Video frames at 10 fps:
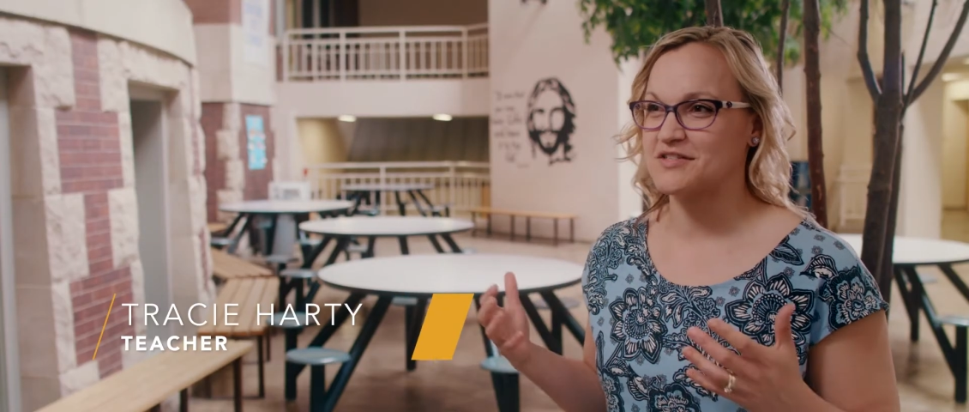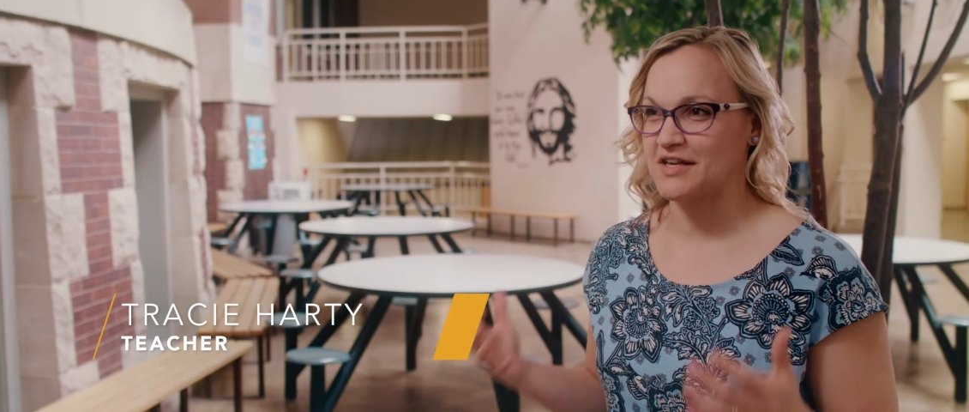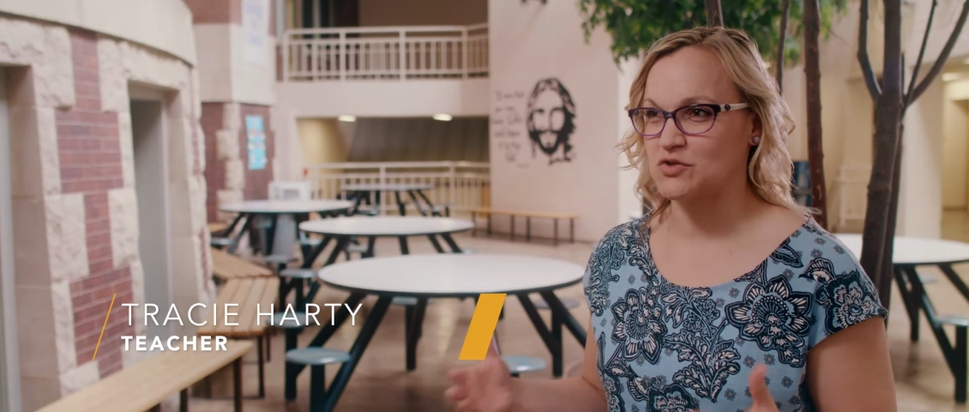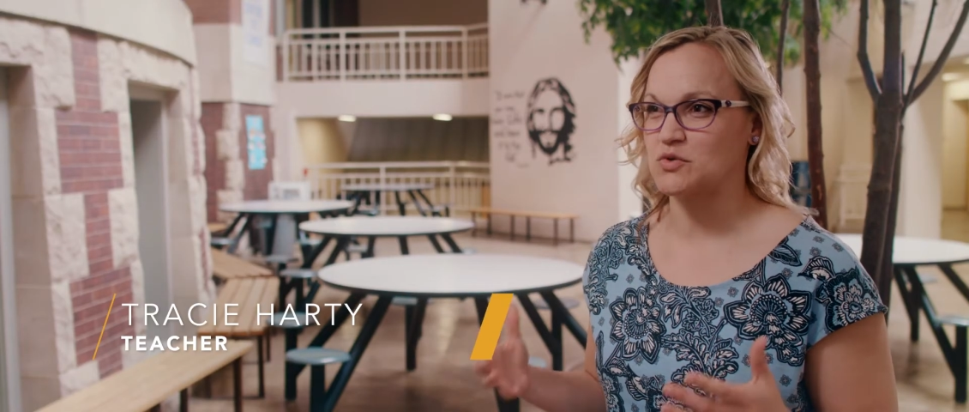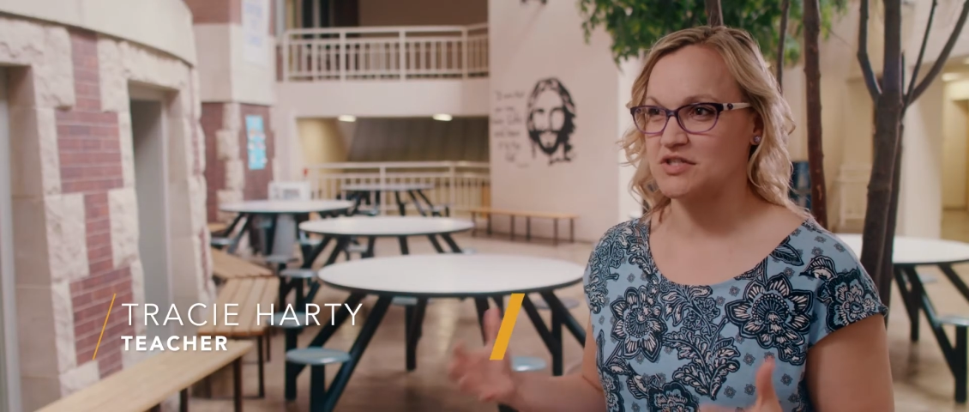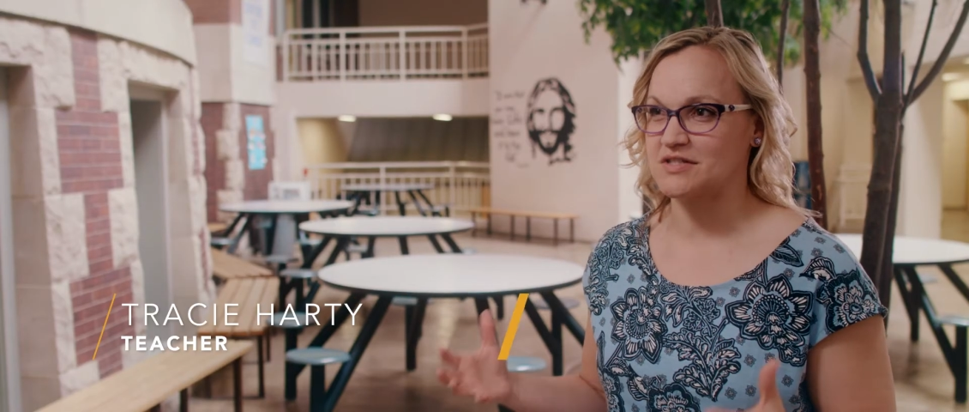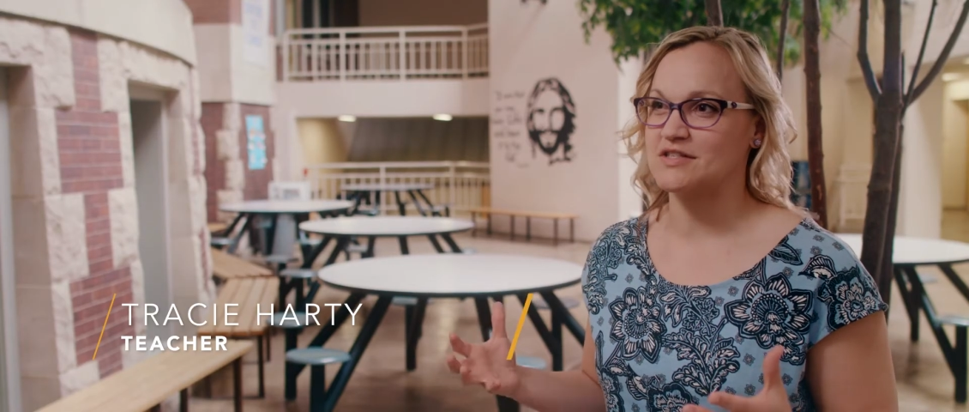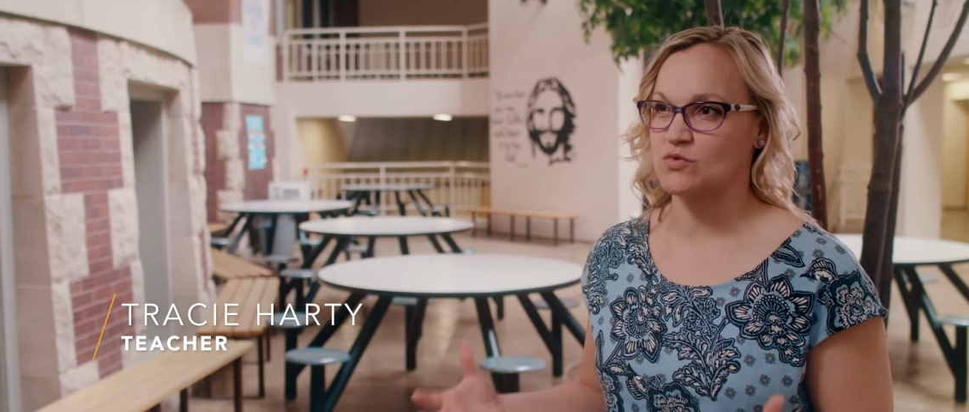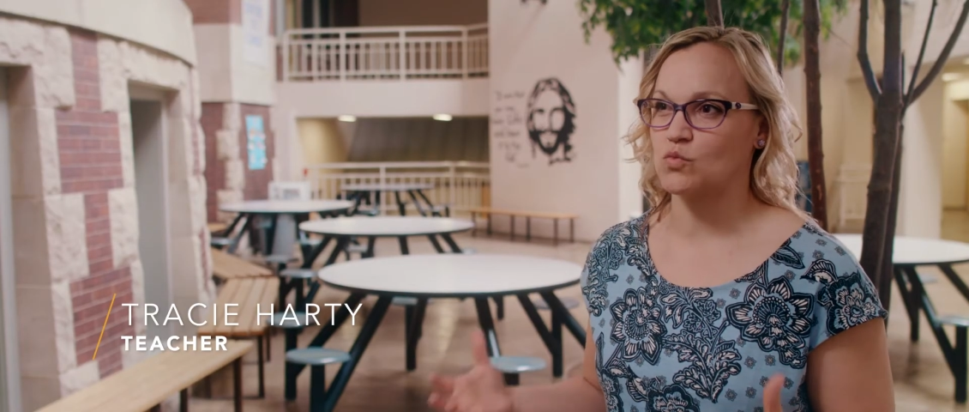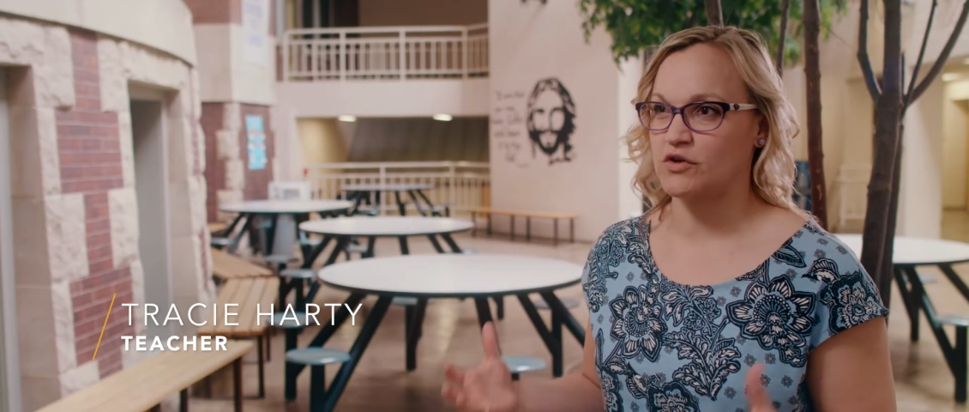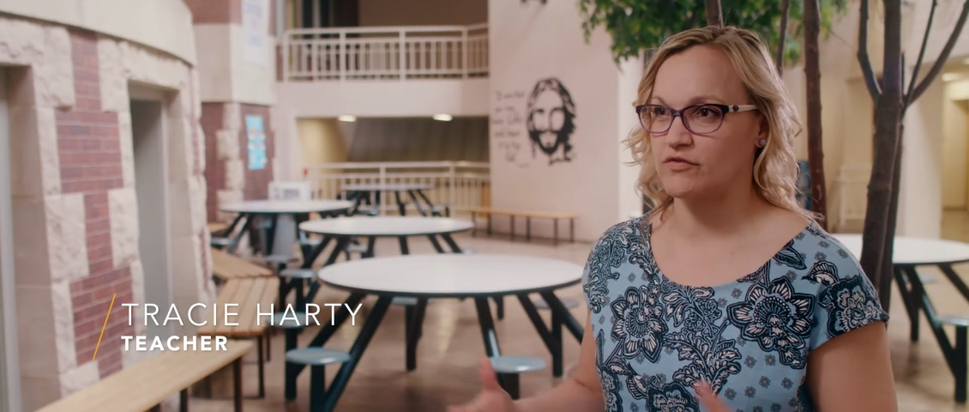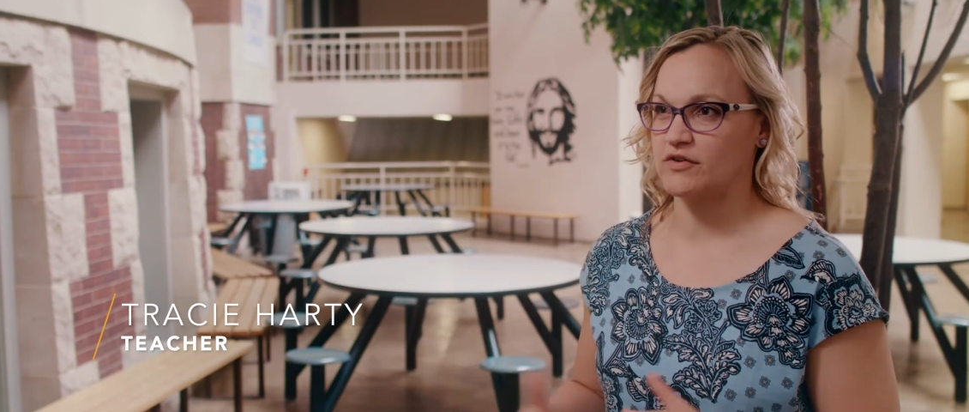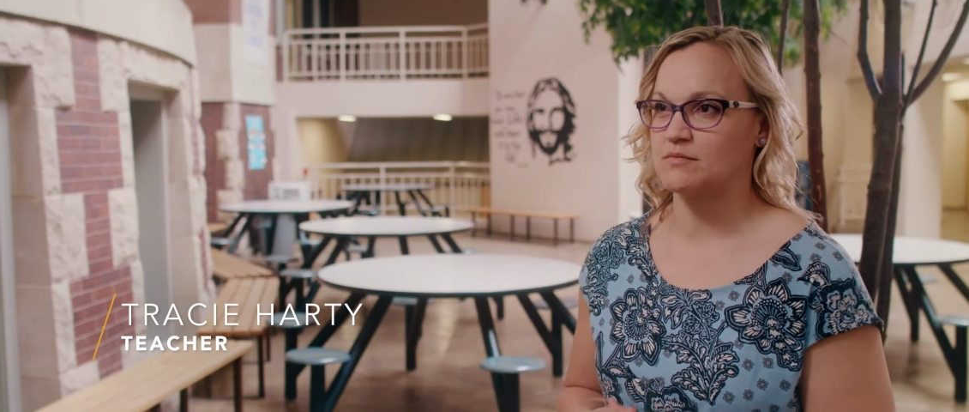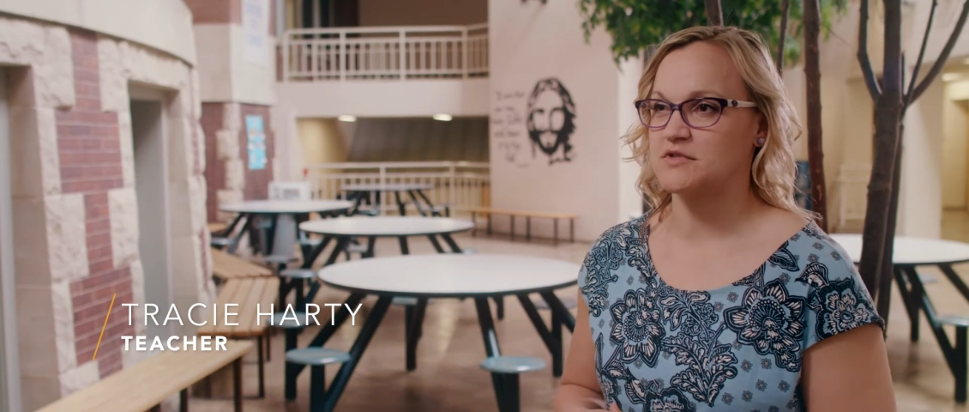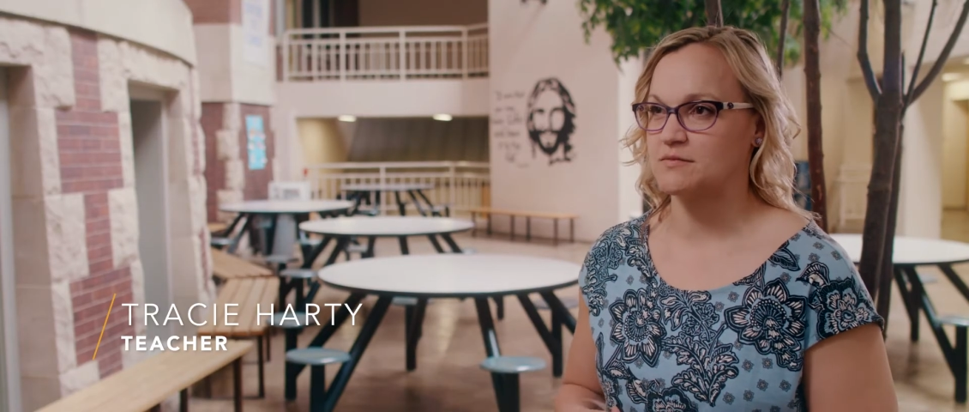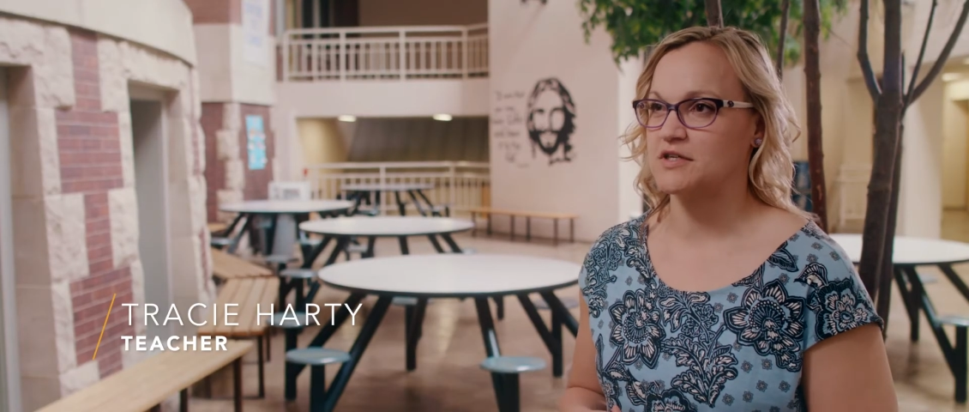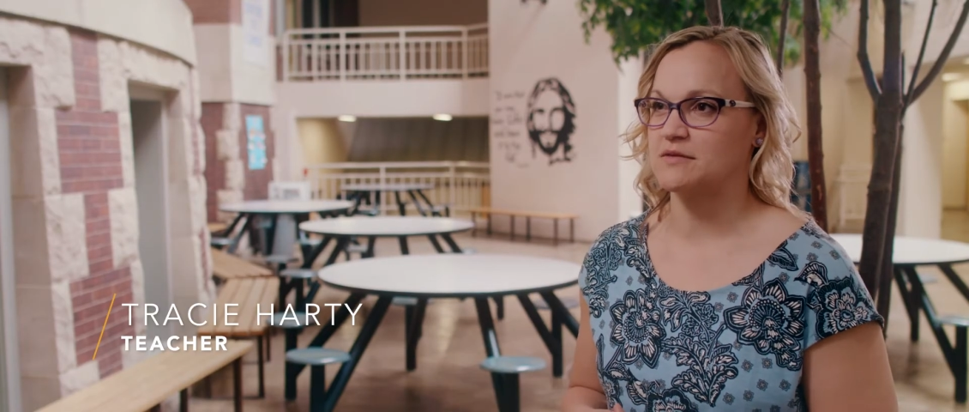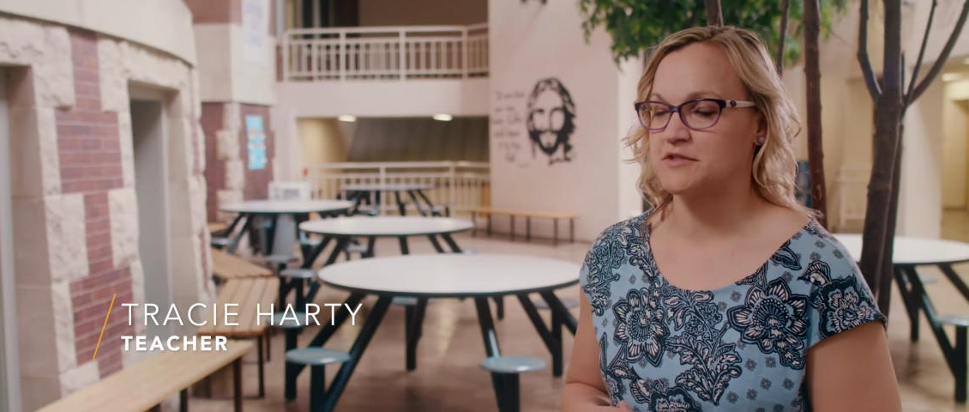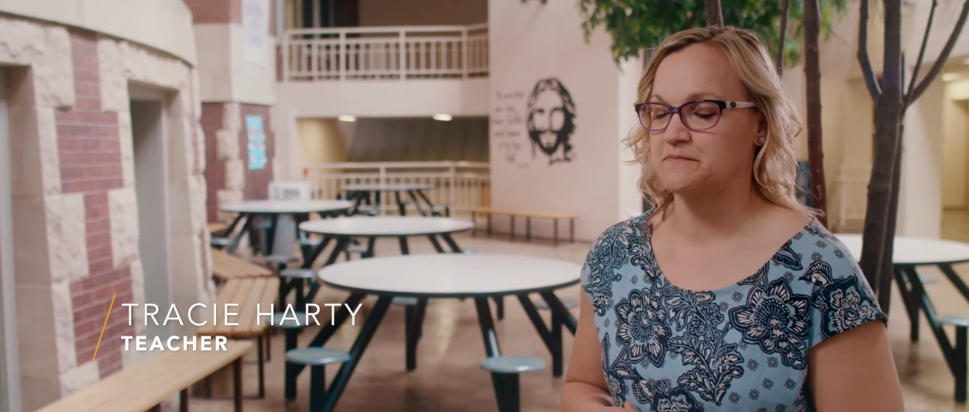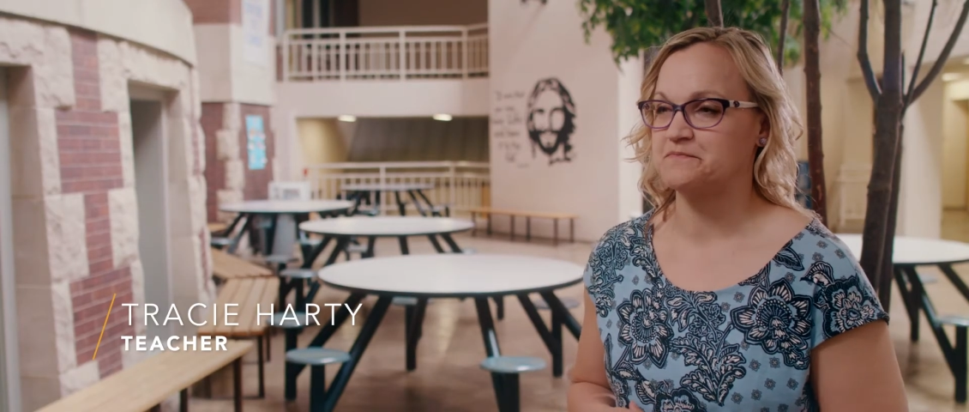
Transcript: schedule just doesn't work for them sometimes.